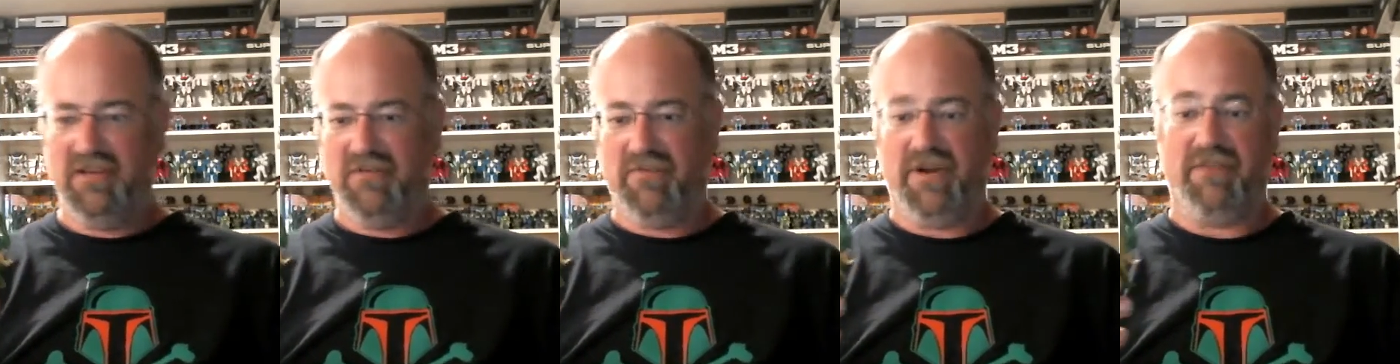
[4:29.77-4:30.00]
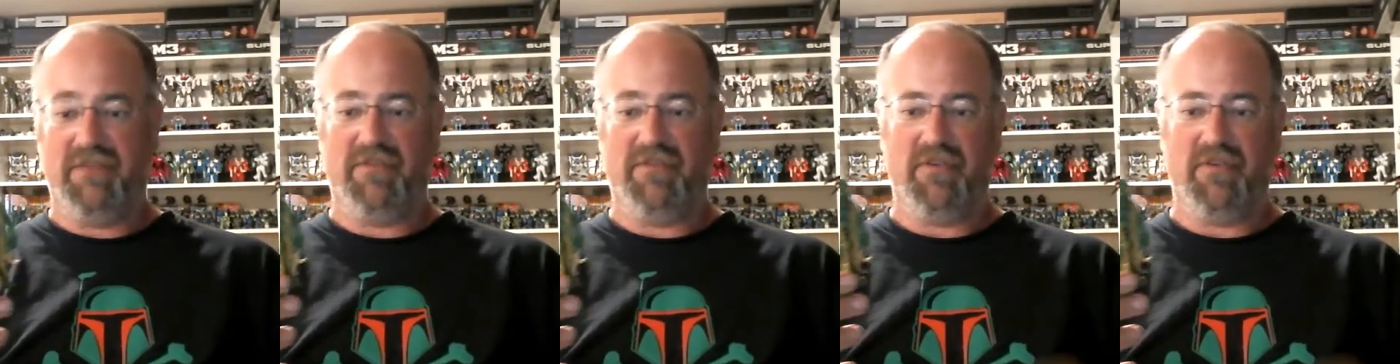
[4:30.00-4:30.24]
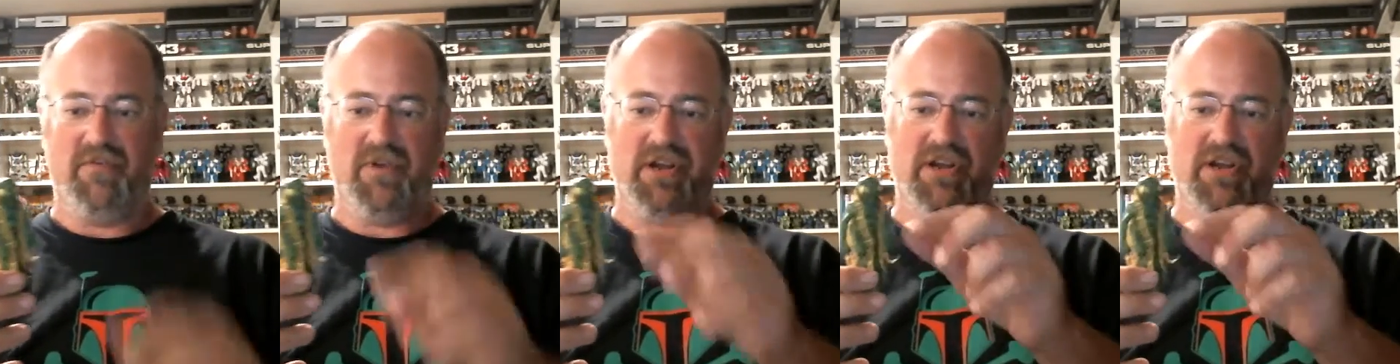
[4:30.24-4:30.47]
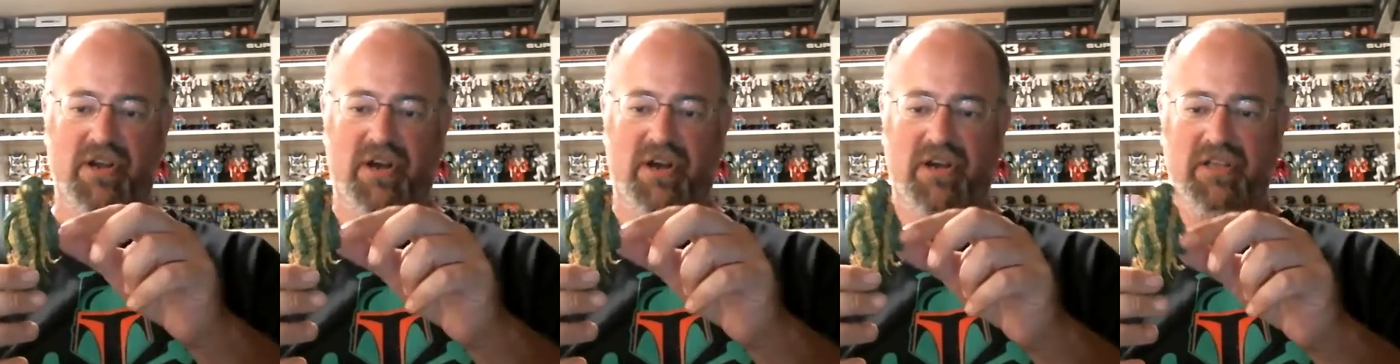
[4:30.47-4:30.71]
whatever you
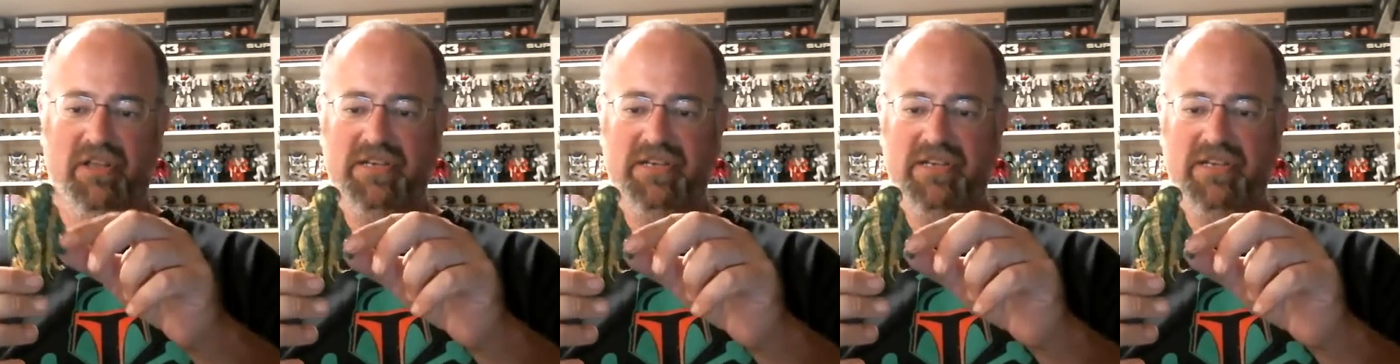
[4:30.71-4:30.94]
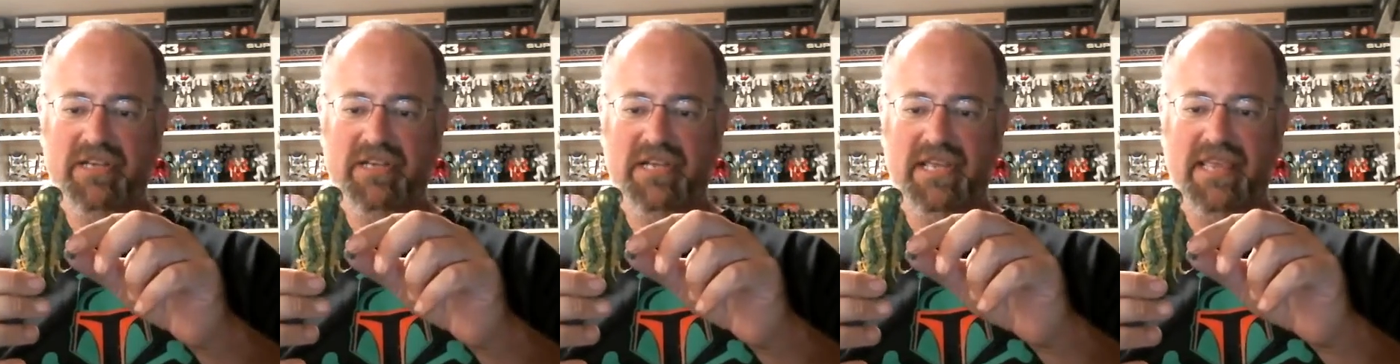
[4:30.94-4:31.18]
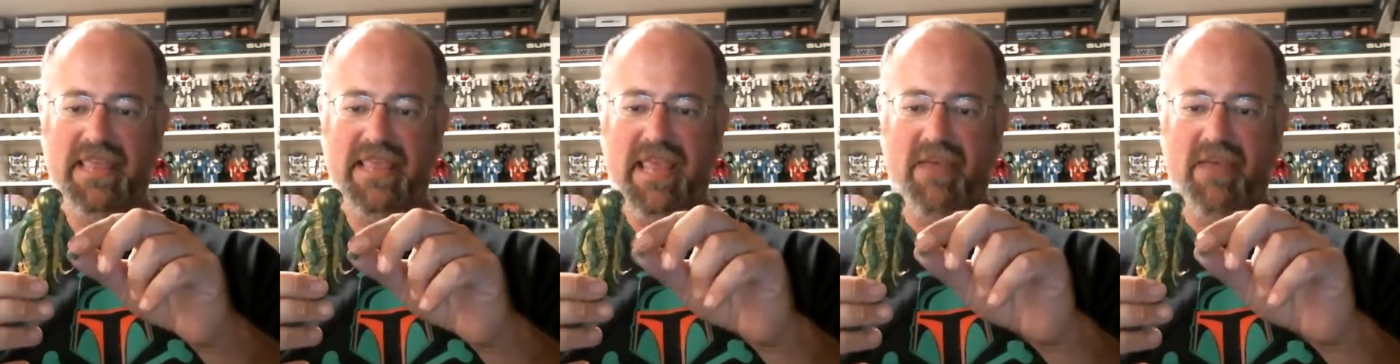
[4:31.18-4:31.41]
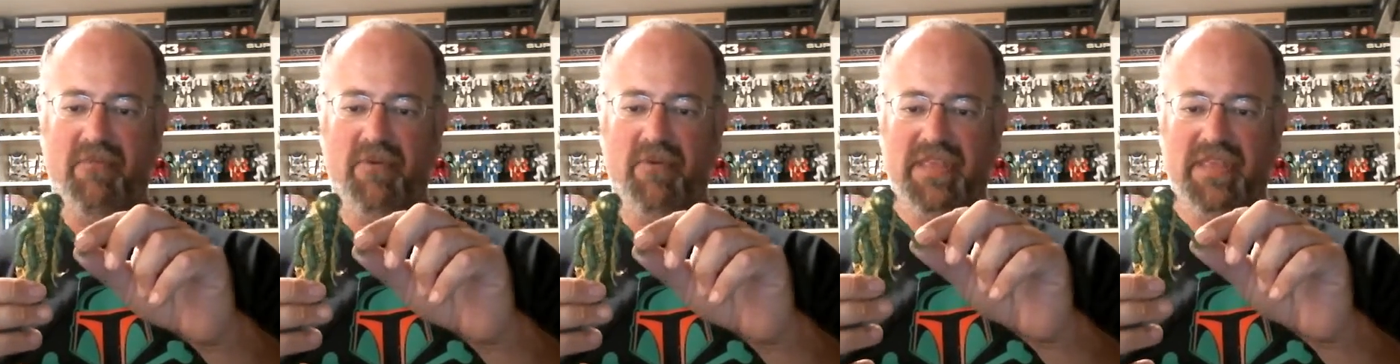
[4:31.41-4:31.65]
want to call it.
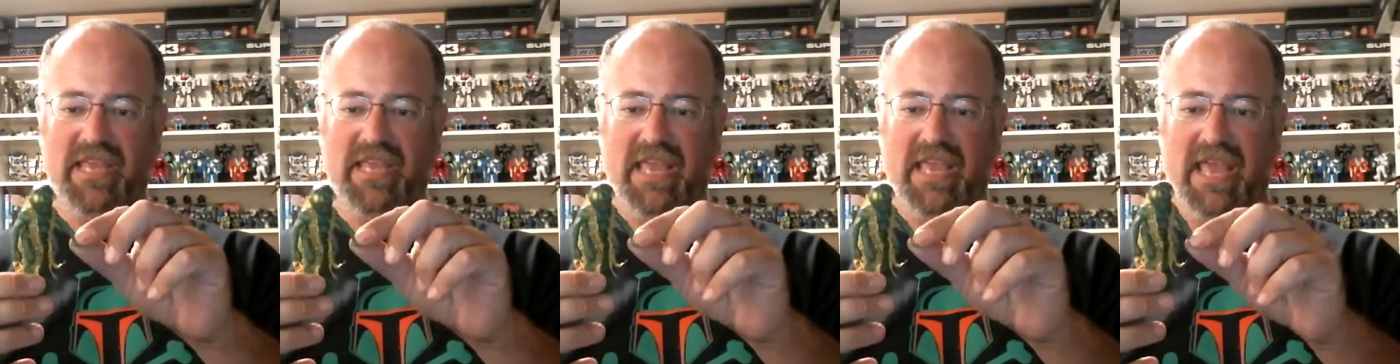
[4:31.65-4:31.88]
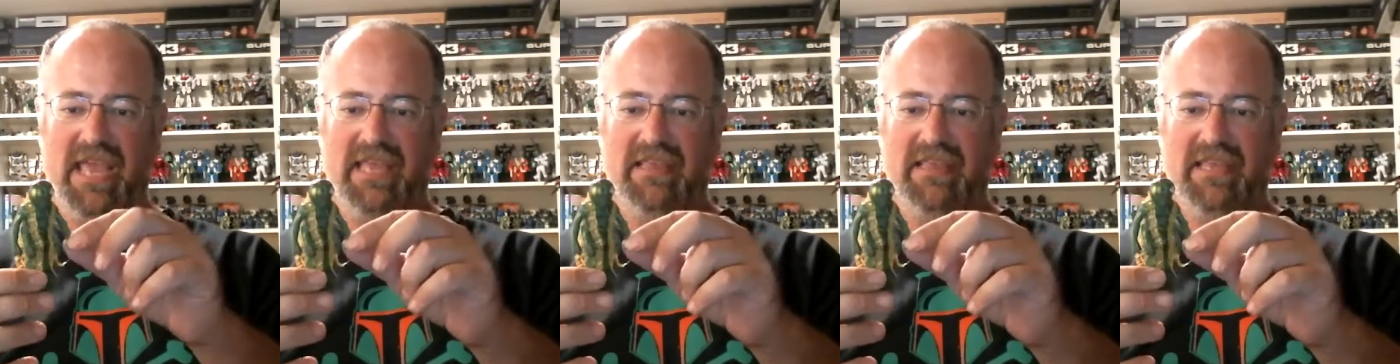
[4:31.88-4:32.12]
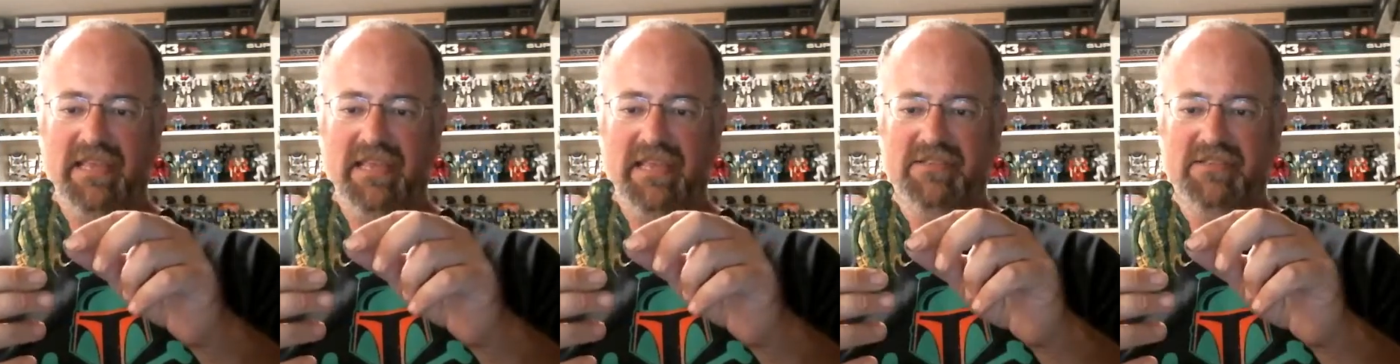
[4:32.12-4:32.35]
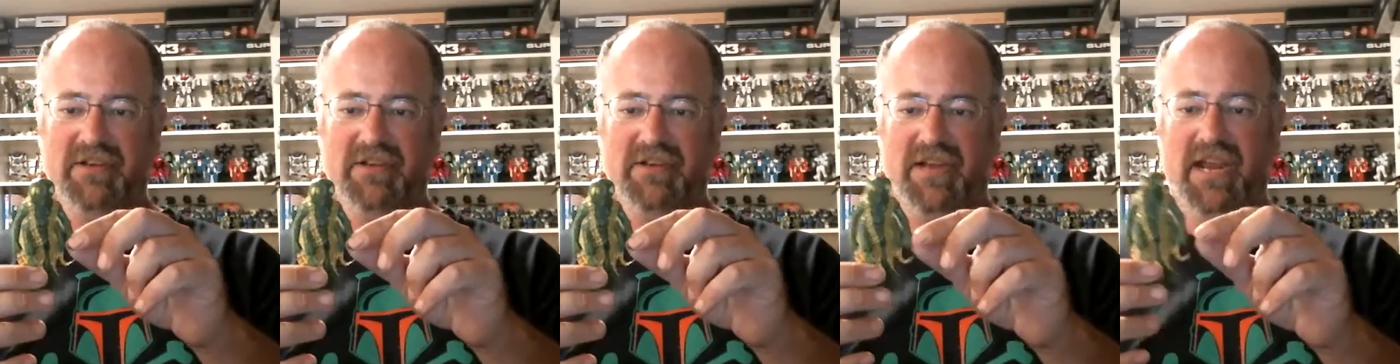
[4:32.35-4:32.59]
They were the
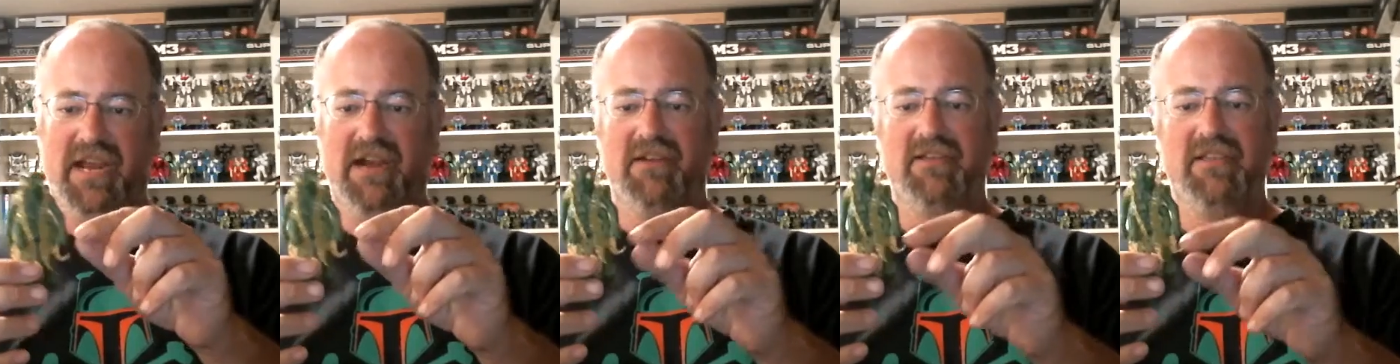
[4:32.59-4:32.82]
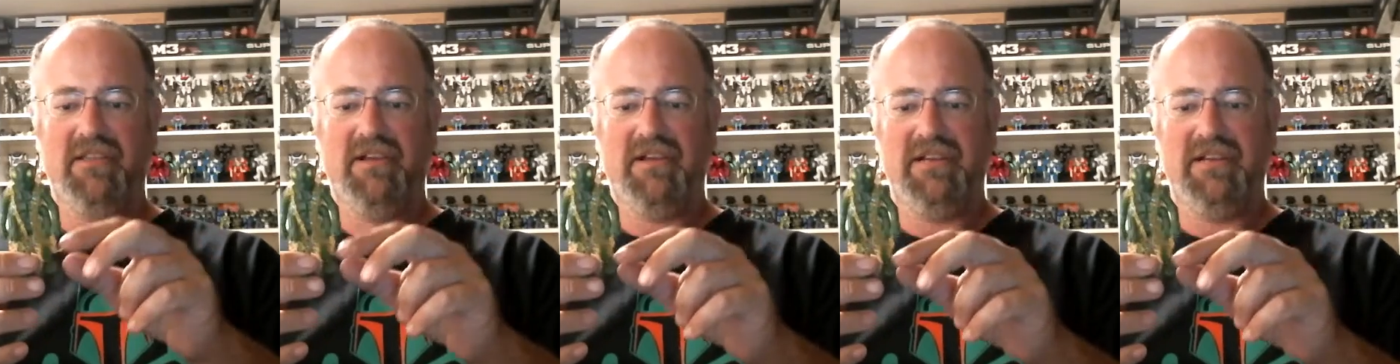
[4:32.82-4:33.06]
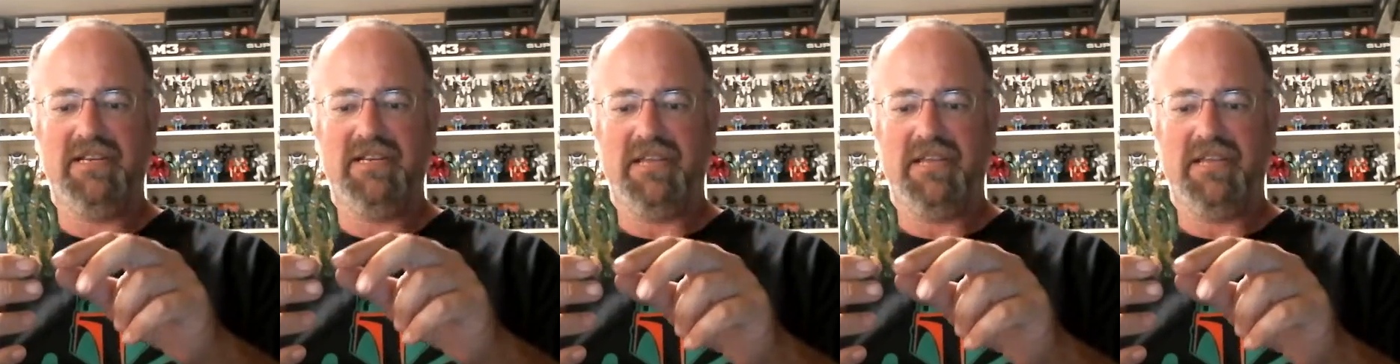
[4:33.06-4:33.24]
aliens on Carolon.